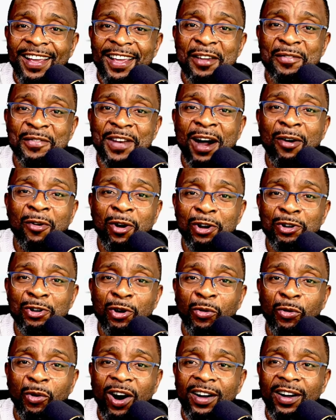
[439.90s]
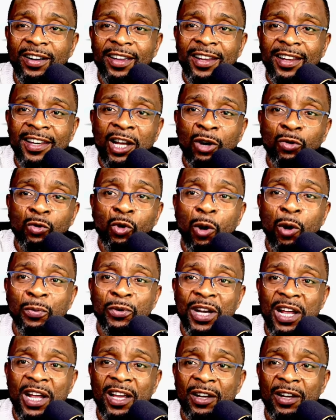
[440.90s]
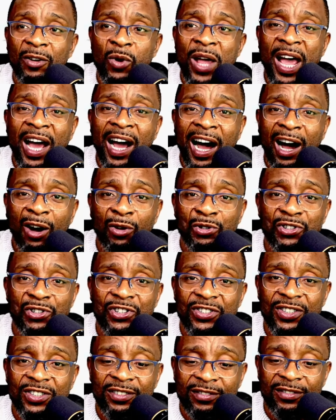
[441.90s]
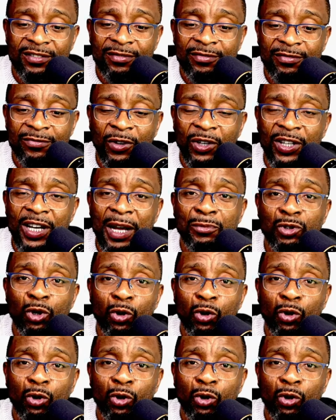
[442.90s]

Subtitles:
one don't work, they will open a warehouse for them to...